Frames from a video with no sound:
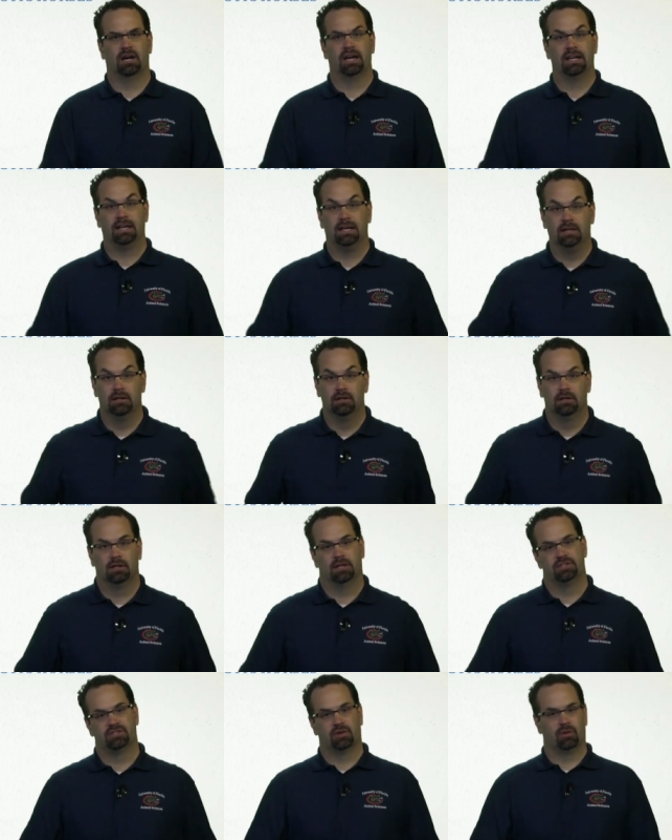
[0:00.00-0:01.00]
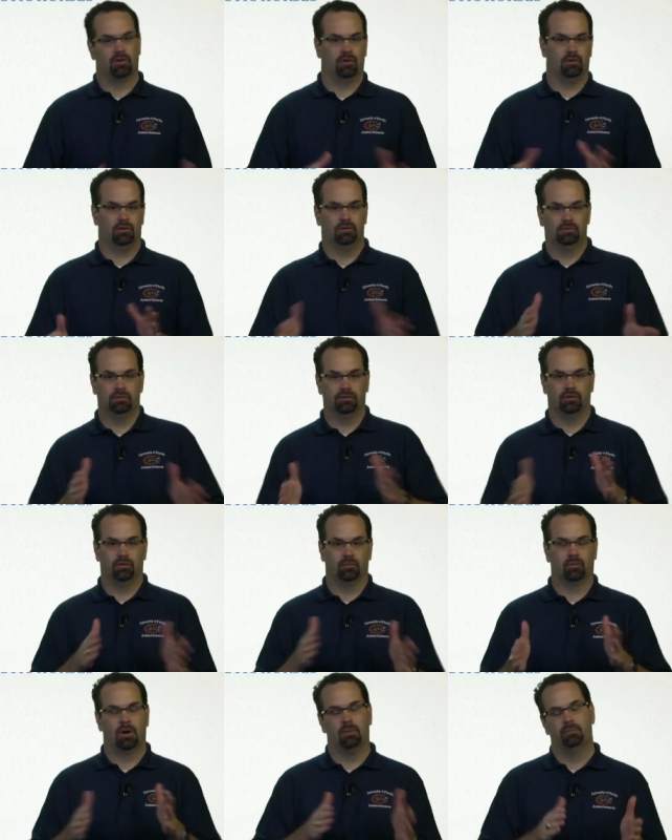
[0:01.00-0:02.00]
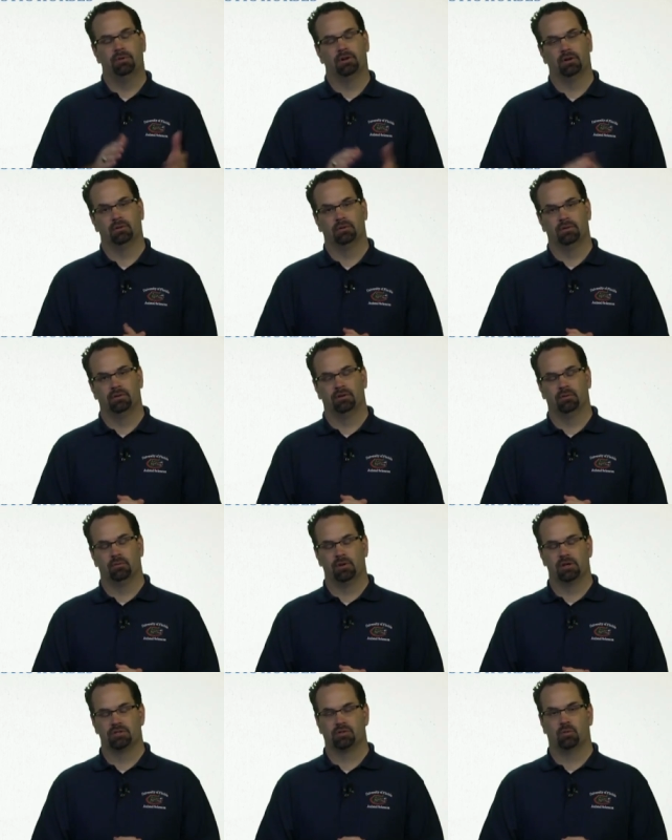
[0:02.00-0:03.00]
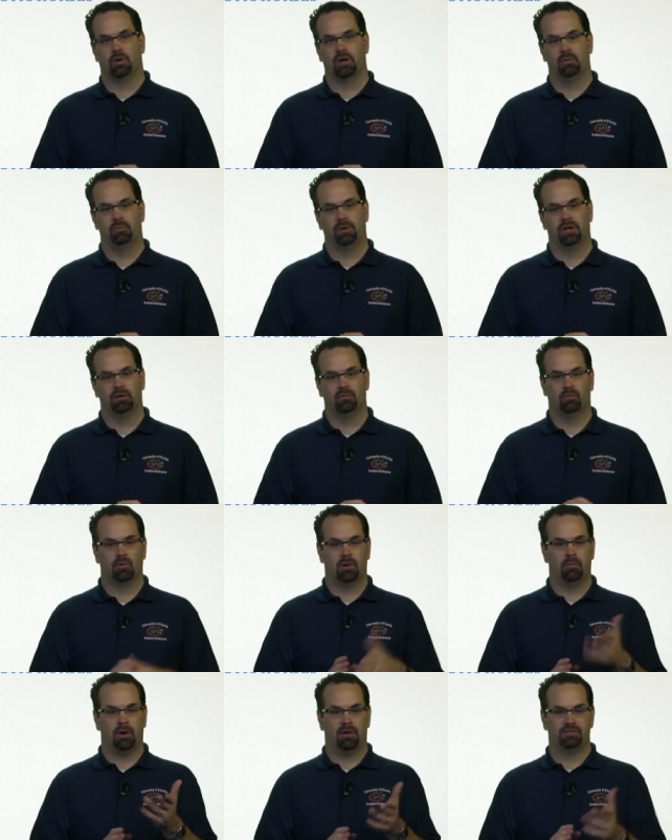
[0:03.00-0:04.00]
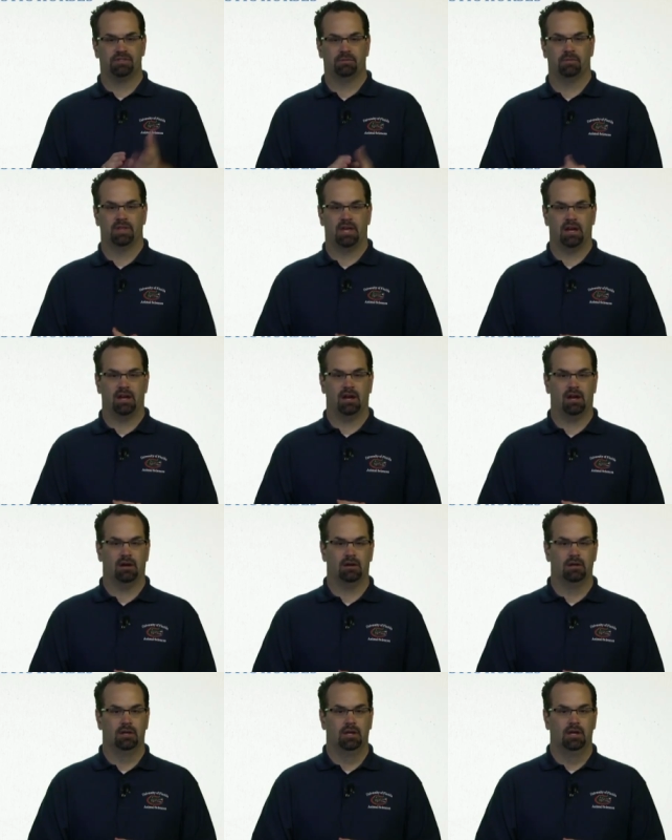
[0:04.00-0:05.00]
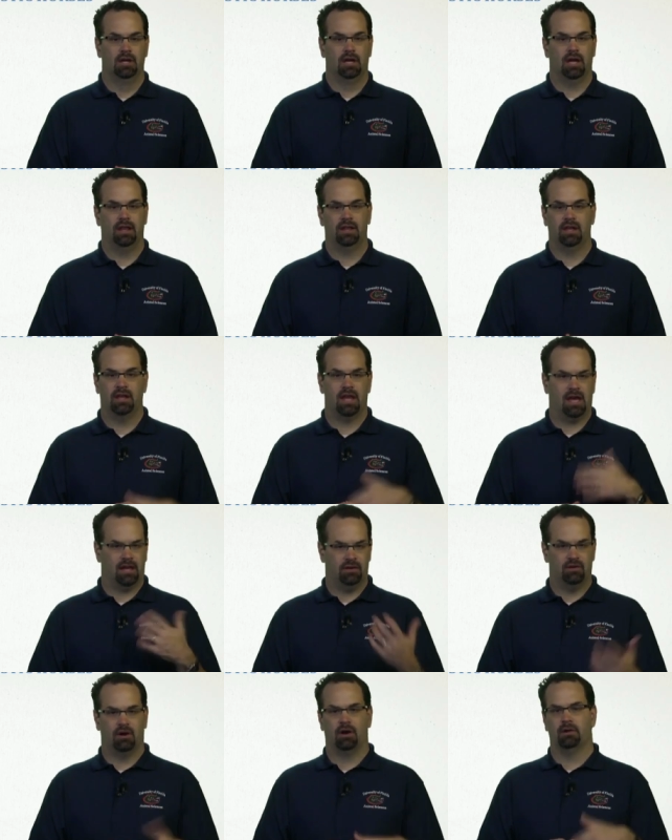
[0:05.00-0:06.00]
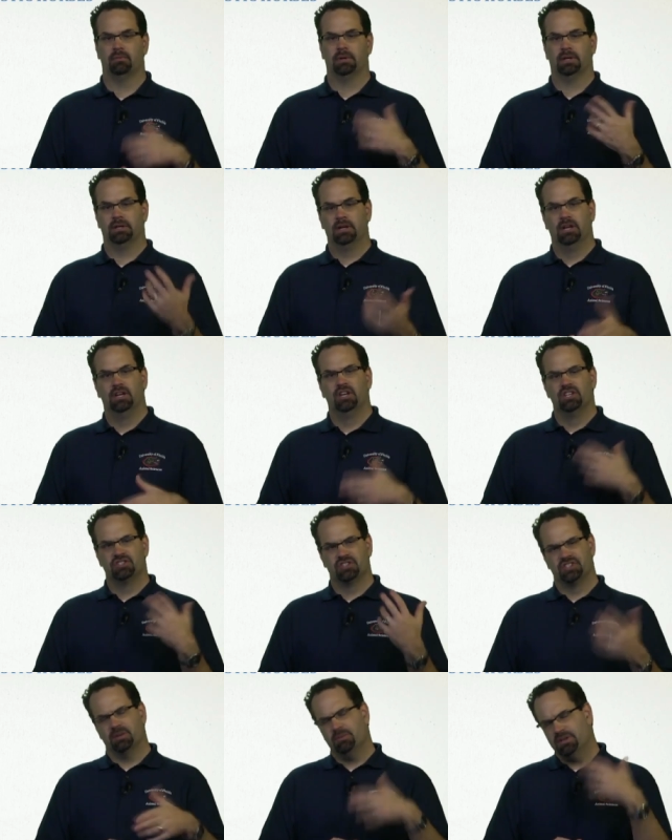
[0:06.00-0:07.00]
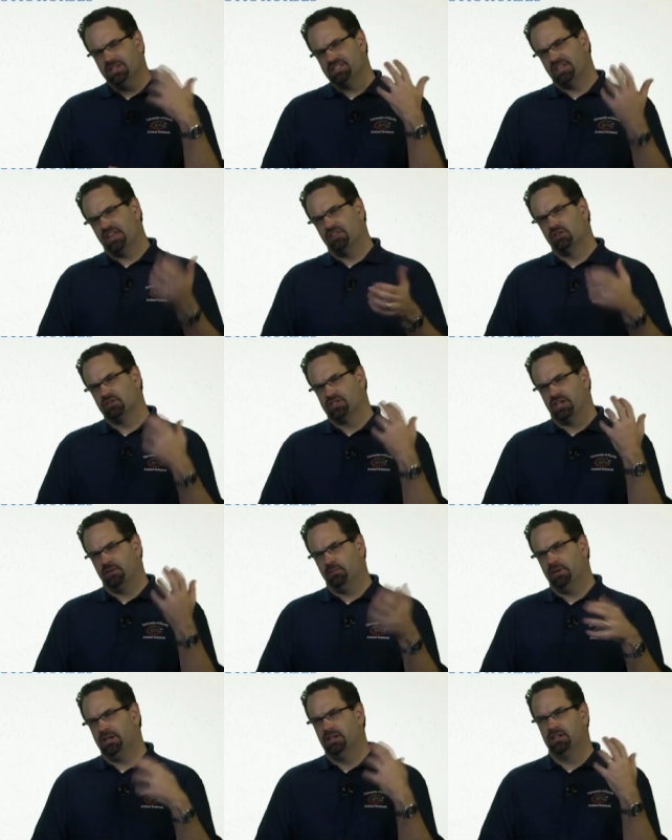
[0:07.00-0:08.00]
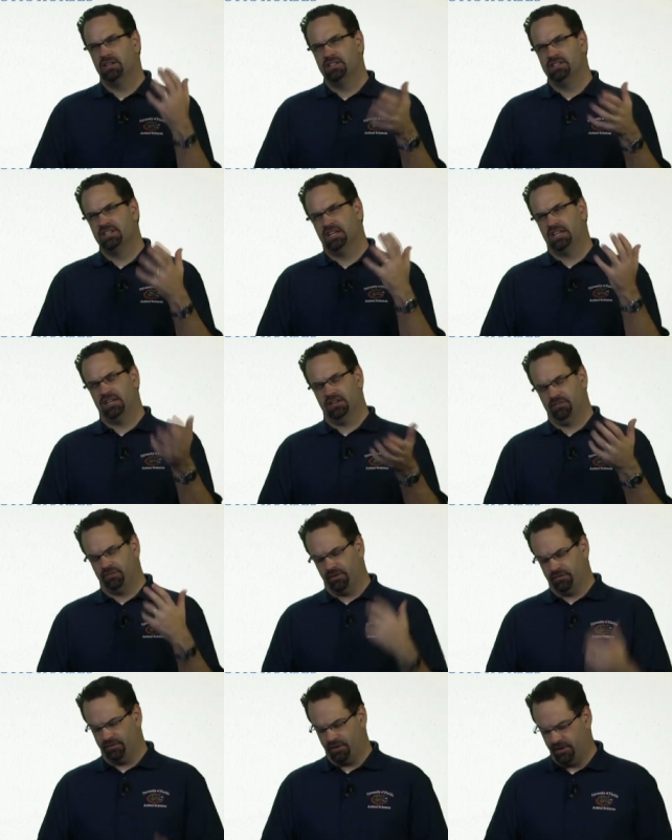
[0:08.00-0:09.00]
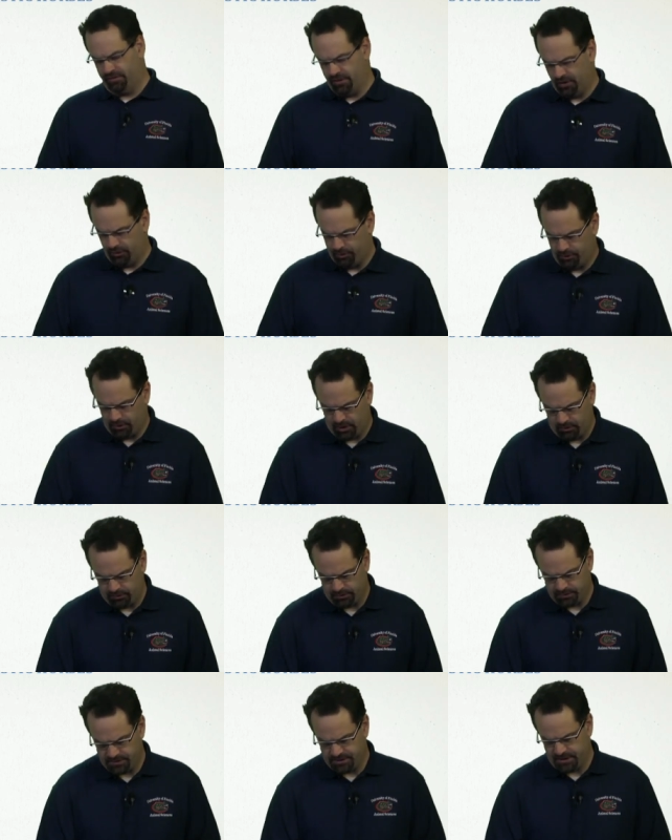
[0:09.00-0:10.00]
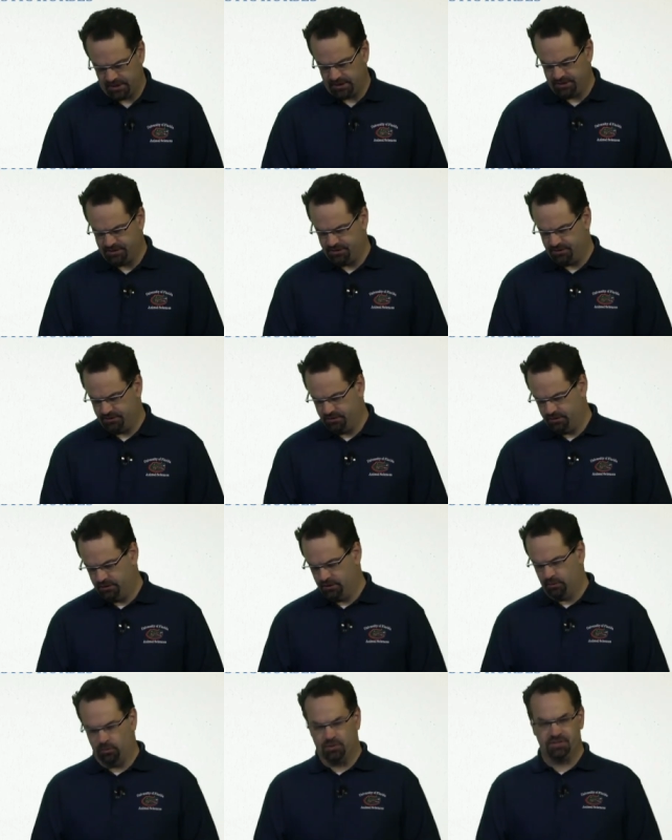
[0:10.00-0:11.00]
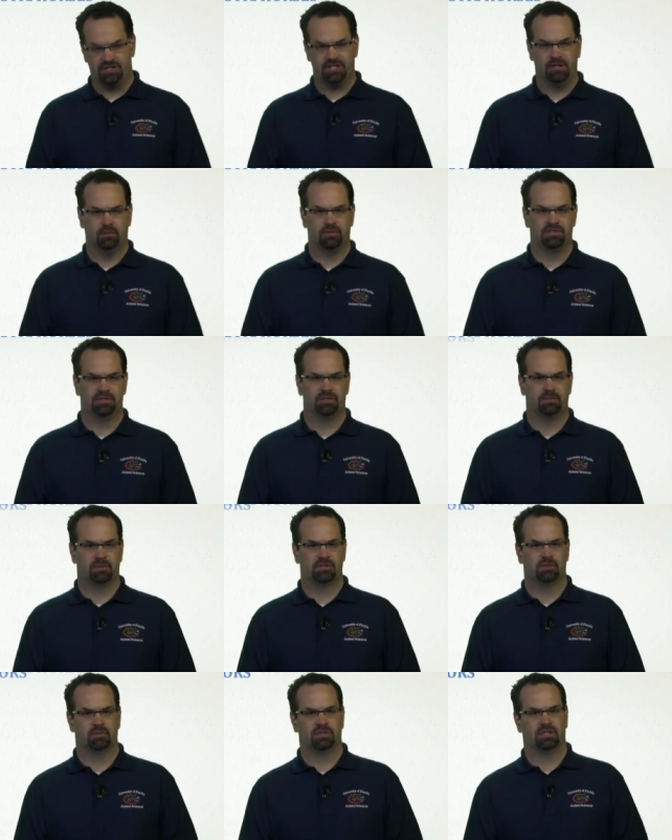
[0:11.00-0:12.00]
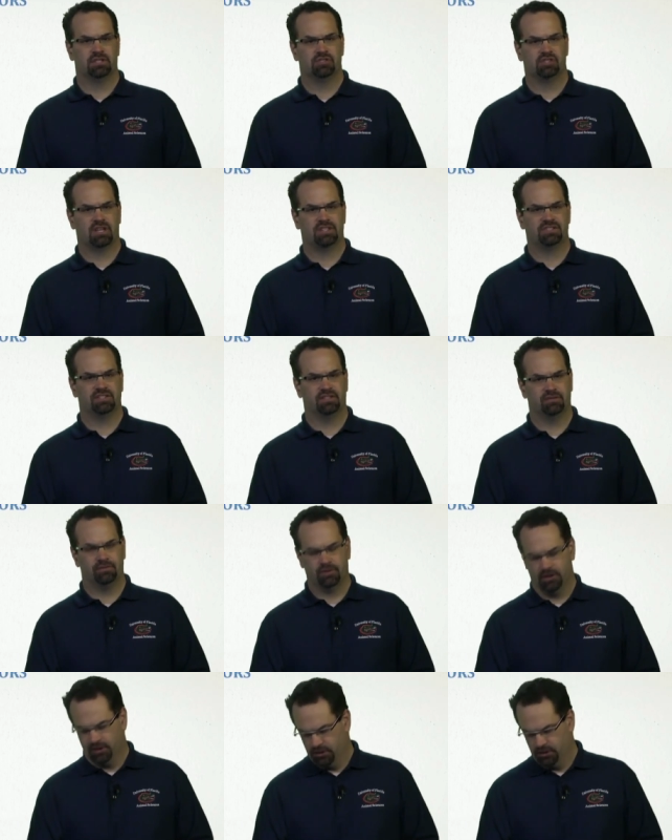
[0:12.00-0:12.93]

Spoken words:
hiney, and so they'll rub their rears quite a bit and rub off some of that hair. And then head nodding. So some of these others can be indicative of health problems, as we'll see, especially with the ingestive